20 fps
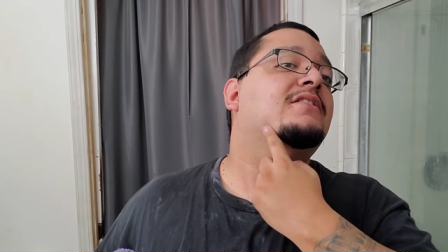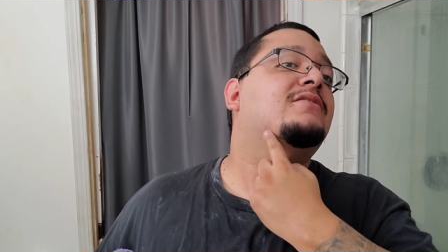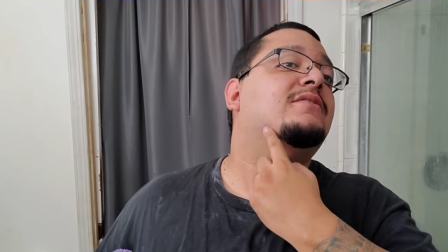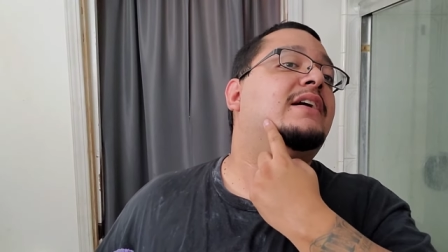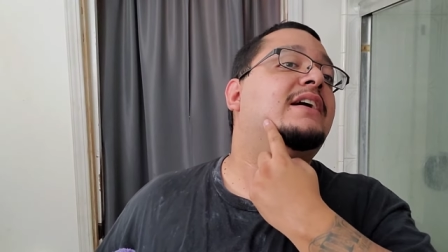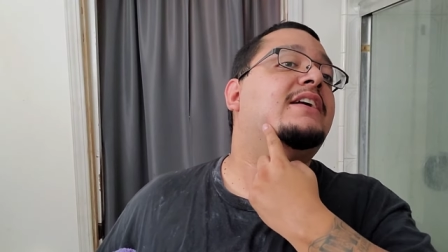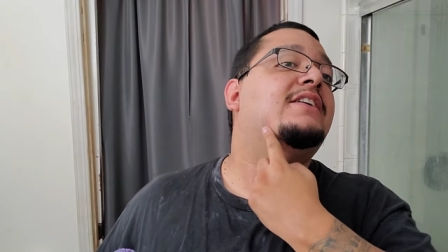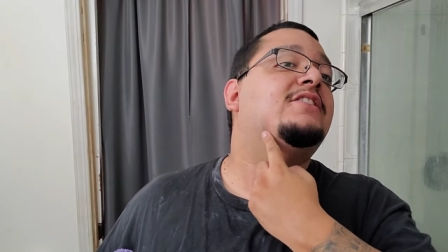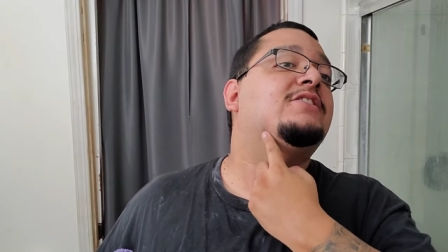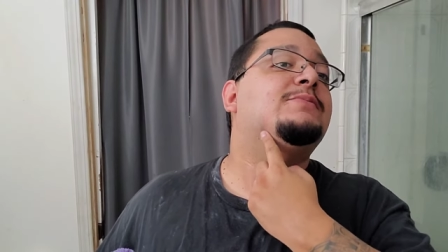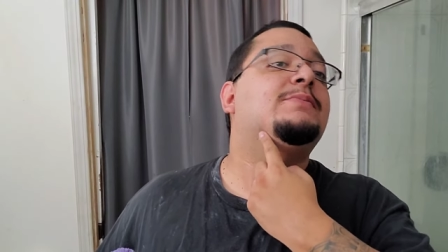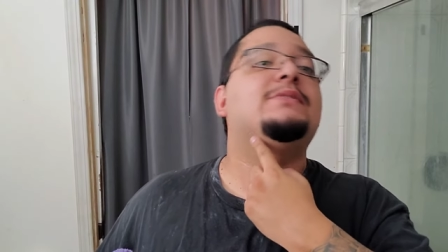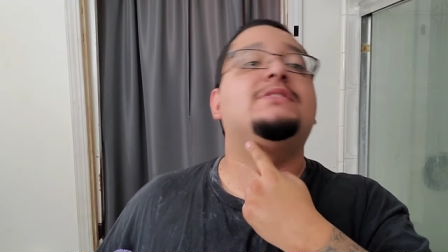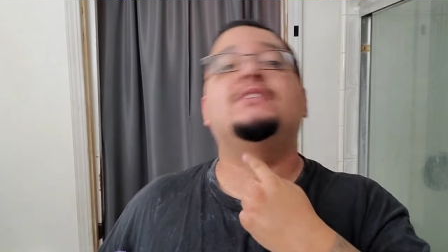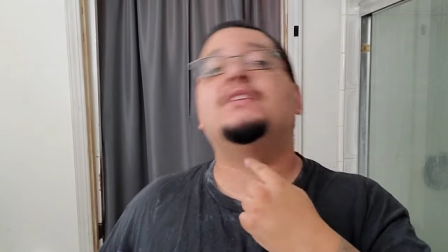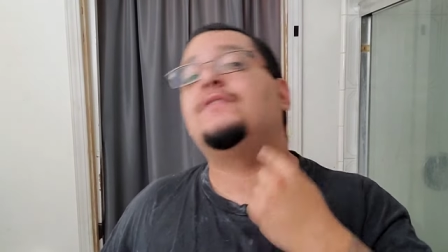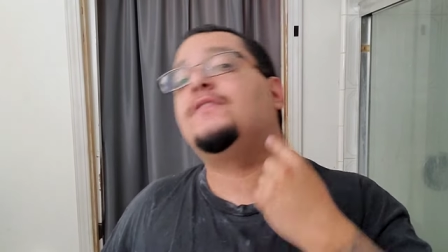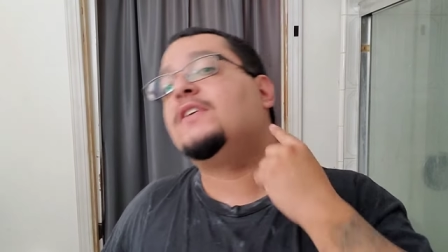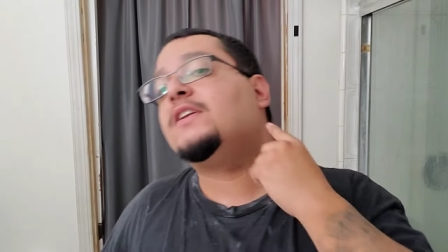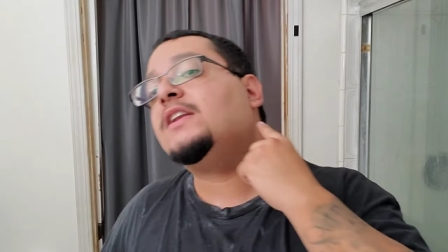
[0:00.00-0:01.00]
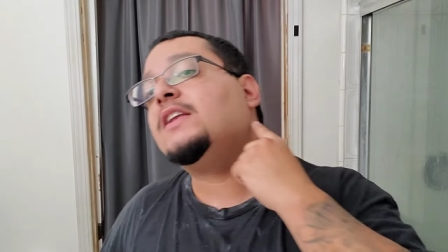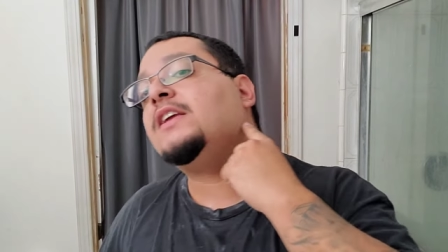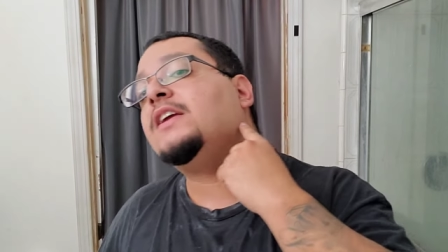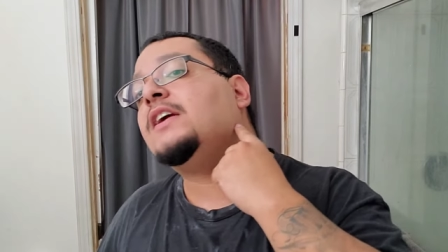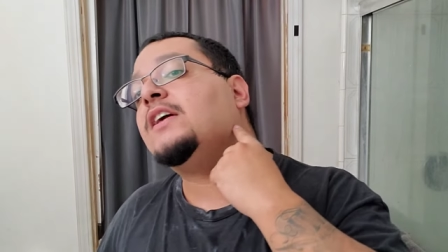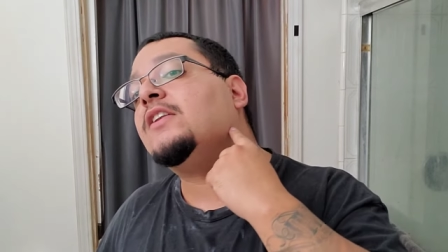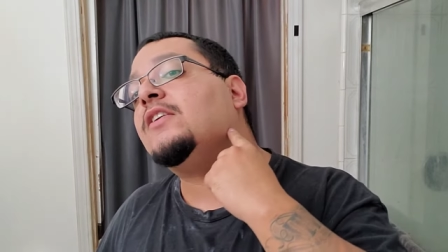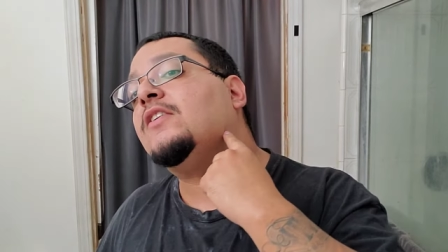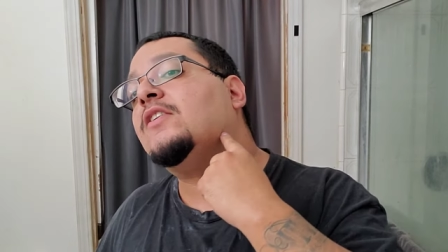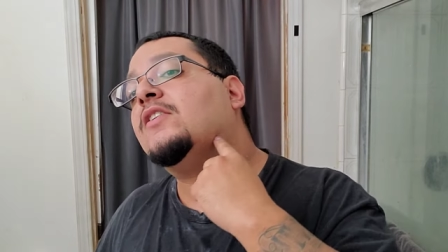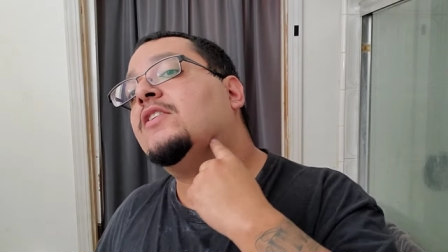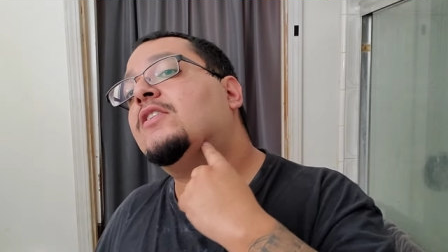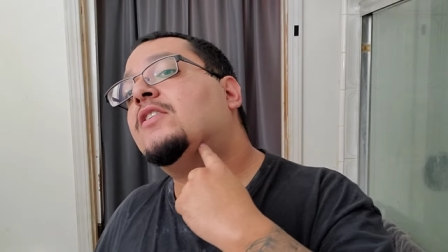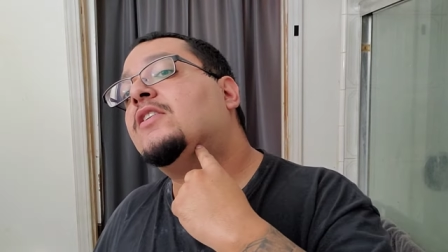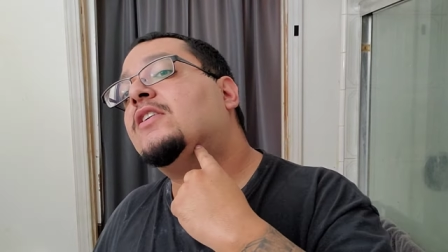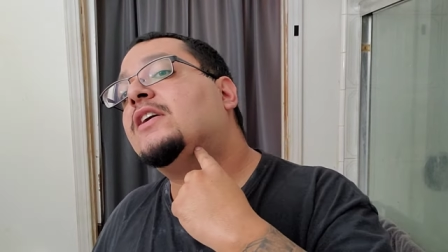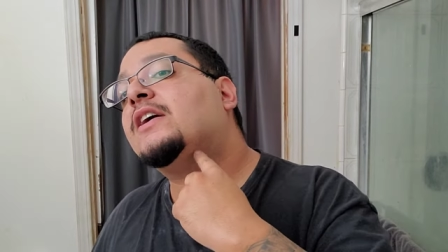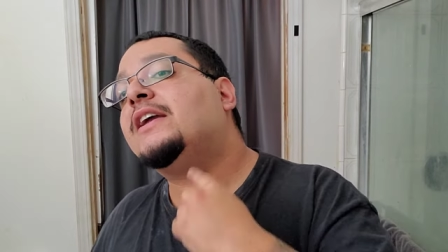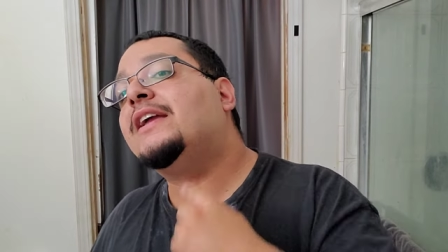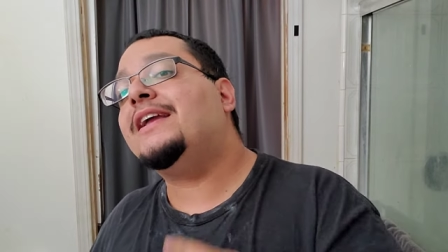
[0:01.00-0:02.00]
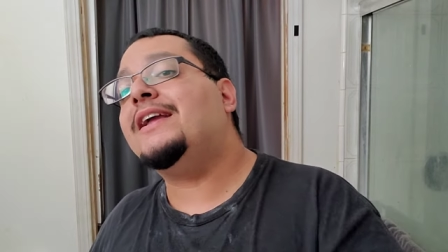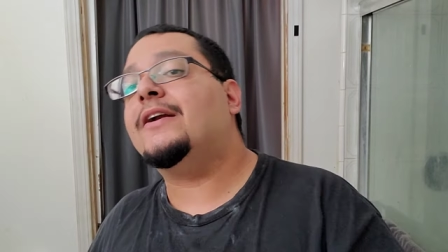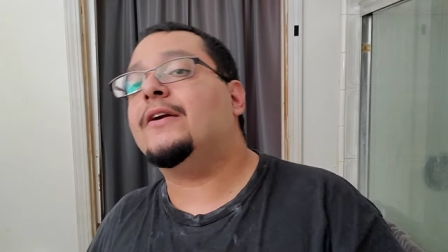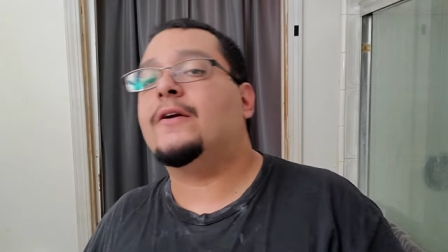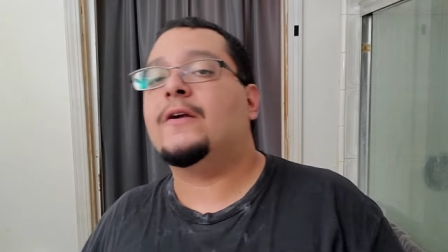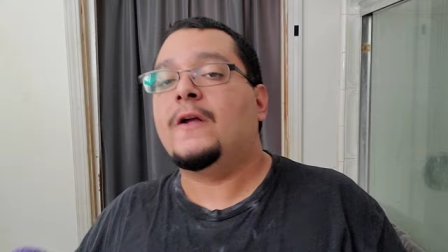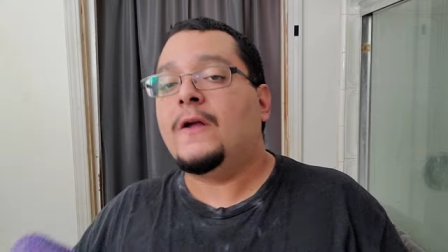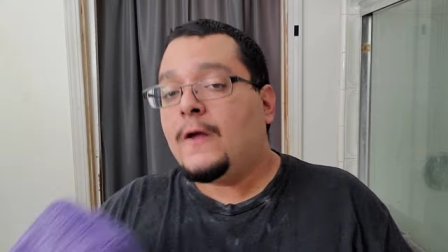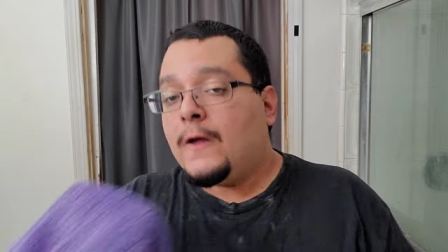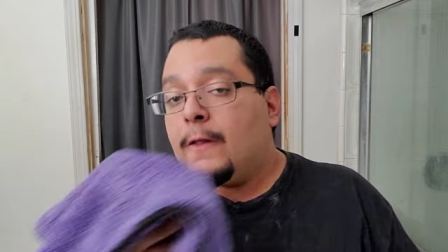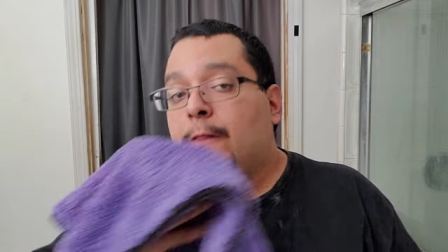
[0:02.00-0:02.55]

Right here specifically and all along here.